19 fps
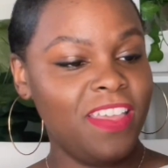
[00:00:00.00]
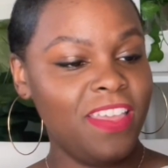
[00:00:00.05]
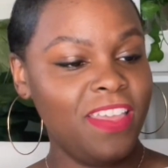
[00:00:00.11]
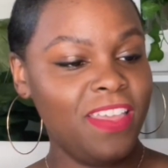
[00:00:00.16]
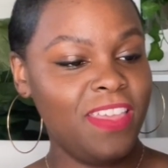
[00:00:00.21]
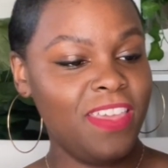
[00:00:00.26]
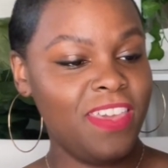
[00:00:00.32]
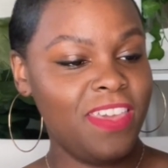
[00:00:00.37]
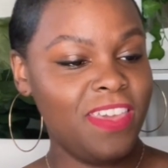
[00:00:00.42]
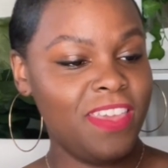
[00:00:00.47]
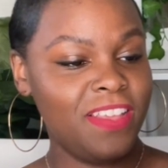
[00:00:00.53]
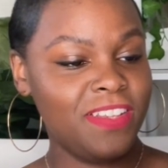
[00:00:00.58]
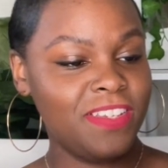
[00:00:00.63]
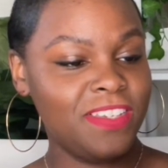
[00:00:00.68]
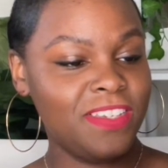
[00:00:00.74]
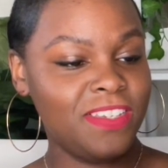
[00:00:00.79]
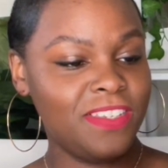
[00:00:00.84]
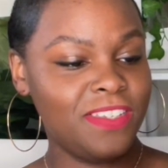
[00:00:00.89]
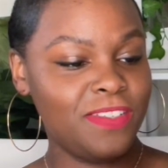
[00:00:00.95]
And
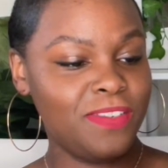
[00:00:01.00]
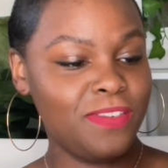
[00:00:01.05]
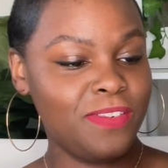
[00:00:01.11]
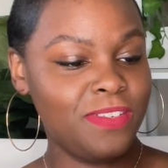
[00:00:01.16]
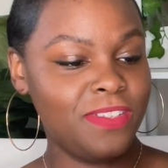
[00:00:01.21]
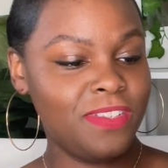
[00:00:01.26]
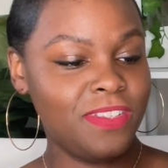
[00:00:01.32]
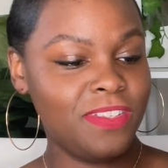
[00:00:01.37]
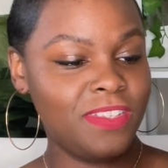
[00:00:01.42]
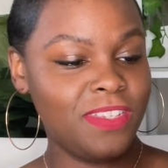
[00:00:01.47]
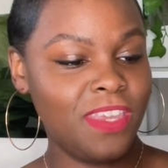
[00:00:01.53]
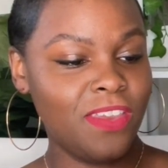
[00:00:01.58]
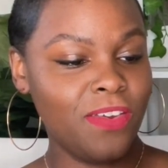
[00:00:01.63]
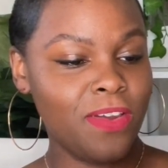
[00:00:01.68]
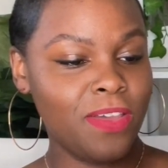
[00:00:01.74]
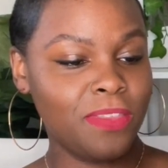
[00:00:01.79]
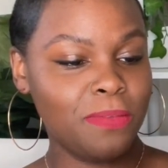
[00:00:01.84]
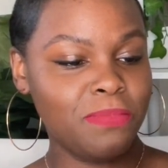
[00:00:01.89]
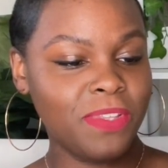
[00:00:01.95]
take
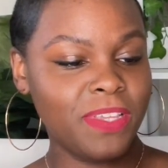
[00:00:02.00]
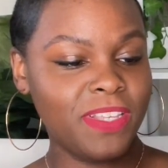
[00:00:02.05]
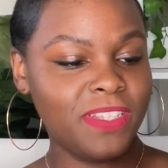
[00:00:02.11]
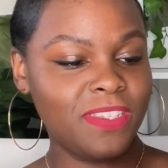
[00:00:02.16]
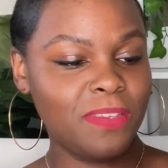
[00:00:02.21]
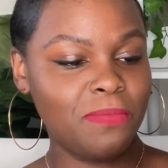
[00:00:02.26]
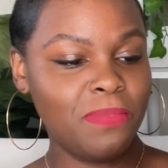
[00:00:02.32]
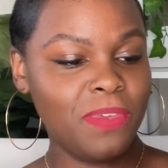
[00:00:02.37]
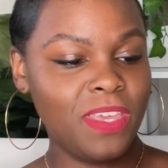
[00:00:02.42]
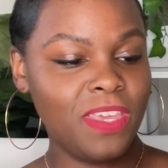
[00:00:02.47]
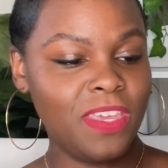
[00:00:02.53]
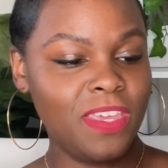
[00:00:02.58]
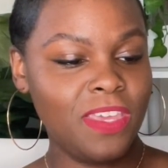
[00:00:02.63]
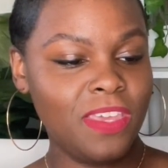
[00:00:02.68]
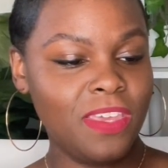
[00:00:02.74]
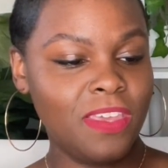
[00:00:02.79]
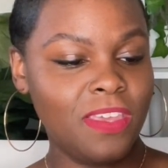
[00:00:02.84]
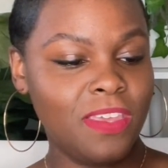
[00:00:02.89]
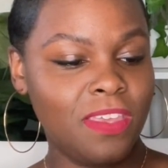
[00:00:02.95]
her out the plastic
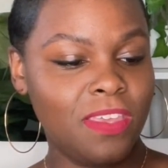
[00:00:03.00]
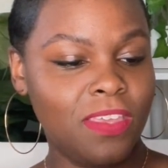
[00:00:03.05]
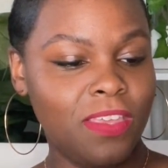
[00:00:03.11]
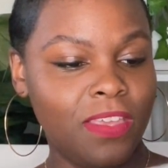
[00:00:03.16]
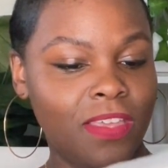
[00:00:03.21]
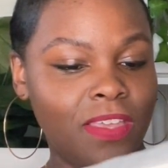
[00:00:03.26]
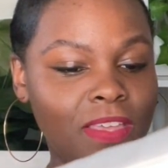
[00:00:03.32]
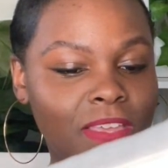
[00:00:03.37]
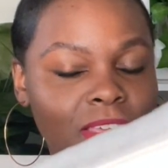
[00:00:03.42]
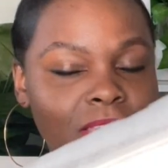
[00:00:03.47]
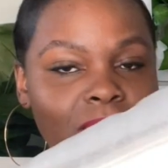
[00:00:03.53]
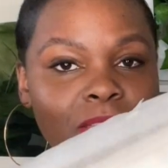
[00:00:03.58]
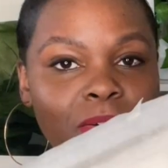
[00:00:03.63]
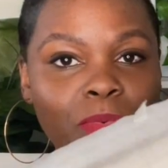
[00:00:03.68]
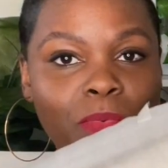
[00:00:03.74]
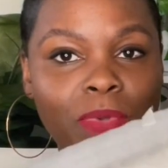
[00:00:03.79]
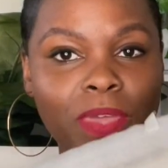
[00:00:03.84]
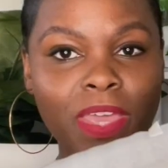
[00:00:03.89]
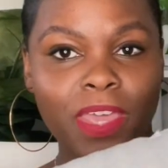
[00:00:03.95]
bag.
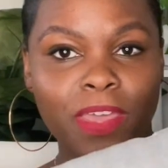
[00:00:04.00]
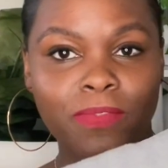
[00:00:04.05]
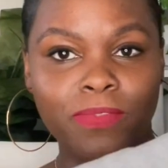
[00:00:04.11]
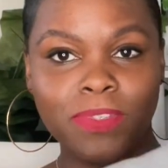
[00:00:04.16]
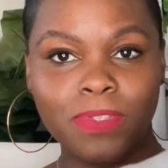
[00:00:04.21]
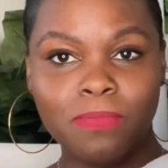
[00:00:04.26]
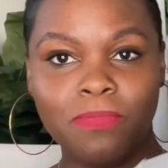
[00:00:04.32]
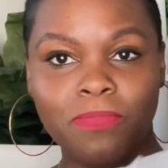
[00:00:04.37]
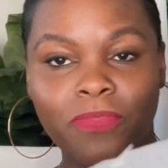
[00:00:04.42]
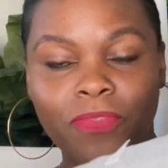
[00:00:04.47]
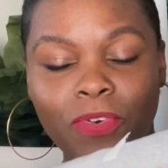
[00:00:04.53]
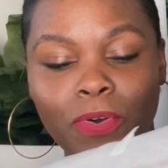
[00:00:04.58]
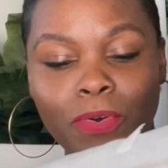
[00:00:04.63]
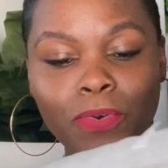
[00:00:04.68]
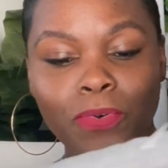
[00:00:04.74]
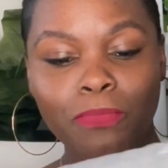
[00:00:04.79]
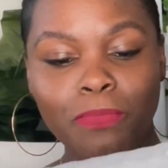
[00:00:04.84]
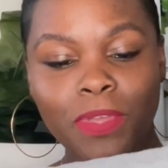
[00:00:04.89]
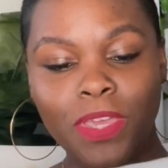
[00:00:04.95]
We have some
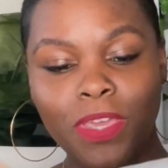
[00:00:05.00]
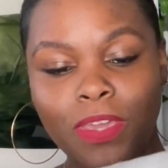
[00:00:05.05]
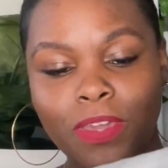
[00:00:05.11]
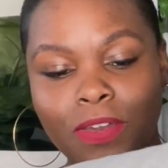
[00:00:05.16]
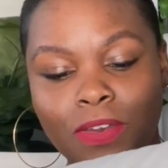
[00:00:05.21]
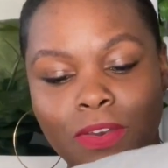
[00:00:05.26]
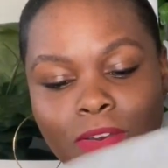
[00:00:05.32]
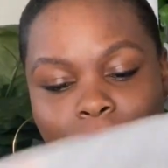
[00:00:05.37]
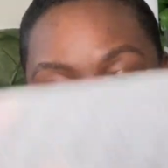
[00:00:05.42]
foam here.